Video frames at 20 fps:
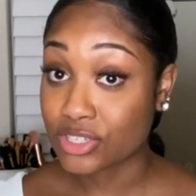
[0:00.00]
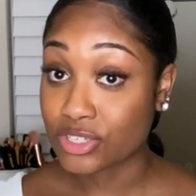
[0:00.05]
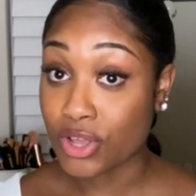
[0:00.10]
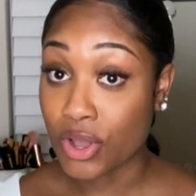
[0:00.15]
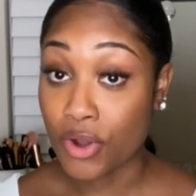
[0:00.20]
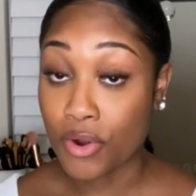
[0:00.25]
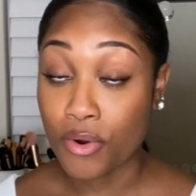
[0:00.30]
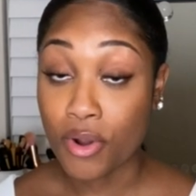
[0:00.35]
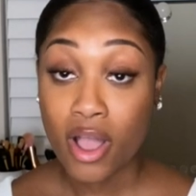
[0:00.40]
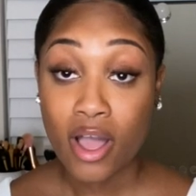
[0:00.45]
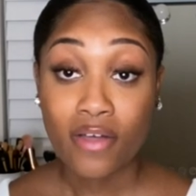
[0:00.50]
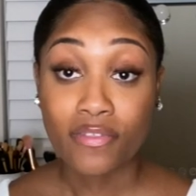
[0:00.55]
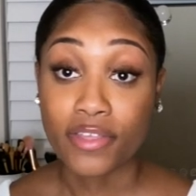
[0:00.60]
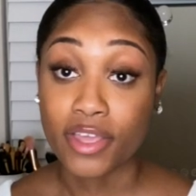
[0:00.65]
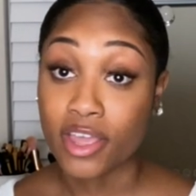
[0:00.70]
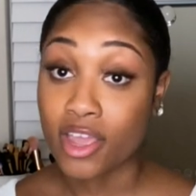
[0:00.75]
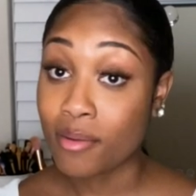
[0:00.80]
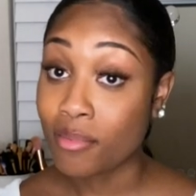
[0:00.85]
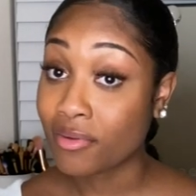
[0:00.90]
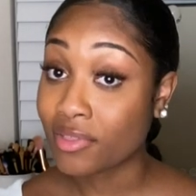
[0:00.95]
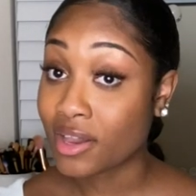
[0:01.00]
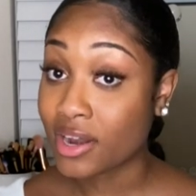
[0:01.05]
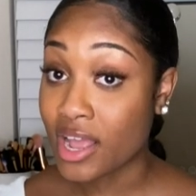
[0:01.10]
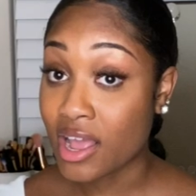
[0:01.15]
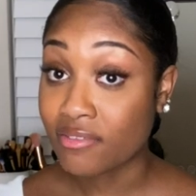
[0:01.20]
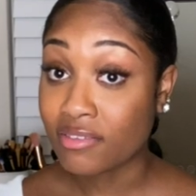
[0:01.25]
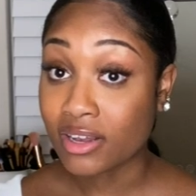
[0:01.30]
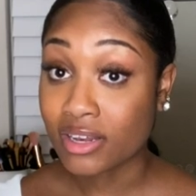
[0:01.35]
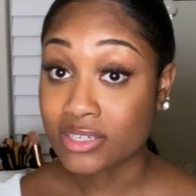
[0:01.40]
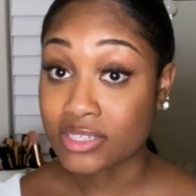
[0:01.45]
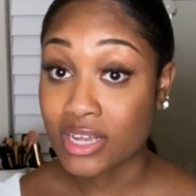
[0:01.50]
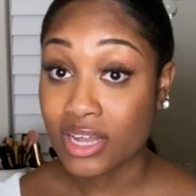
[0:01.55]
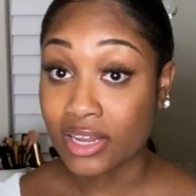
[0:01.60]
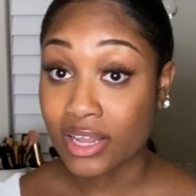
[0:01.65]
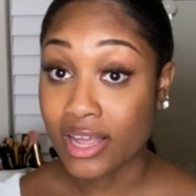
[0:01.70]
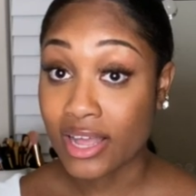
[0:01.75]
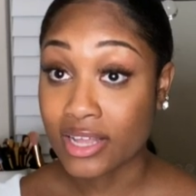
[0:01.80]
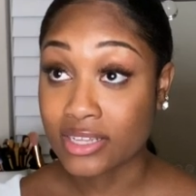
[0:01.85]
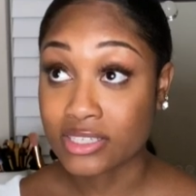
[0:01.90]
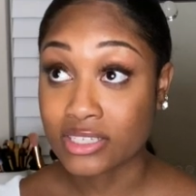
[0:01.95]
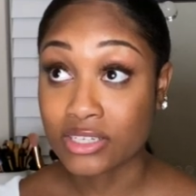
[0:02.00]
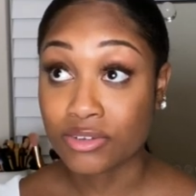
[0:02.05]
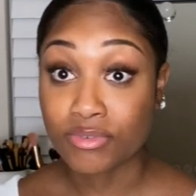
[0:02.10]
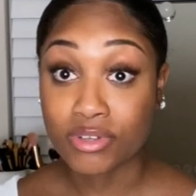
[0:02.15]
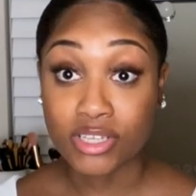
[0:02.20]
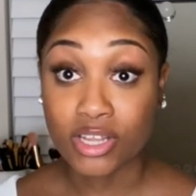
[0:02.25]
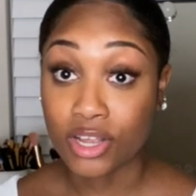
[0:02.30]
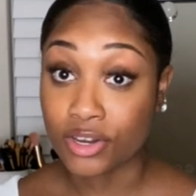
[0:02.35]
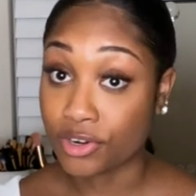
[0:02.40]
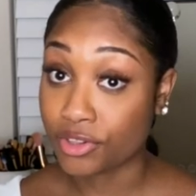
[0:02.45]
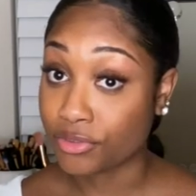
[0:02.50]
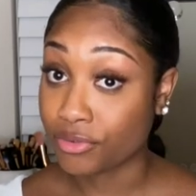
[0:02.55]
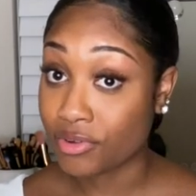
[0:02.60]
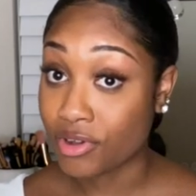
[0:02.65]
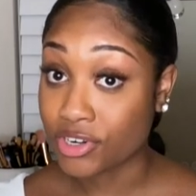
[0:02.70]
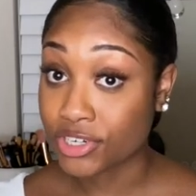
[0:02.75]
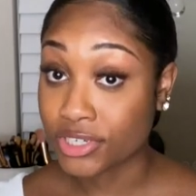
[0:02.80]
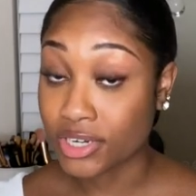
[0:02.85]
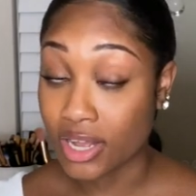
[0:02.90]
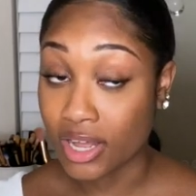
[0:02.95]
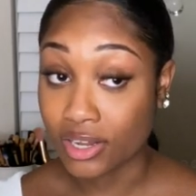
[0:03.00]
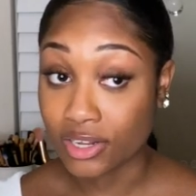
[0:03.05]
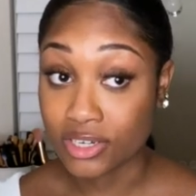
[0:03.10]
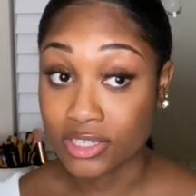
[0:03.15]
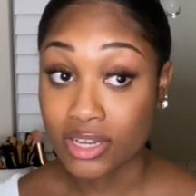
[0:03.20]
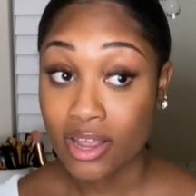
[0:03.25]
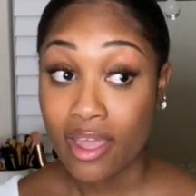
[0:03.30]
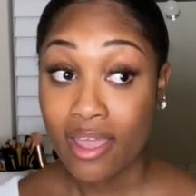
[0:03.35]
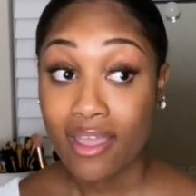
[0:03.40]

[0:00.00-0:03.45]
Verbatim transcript: So the headboard that I had down in Tallahassee was under $300,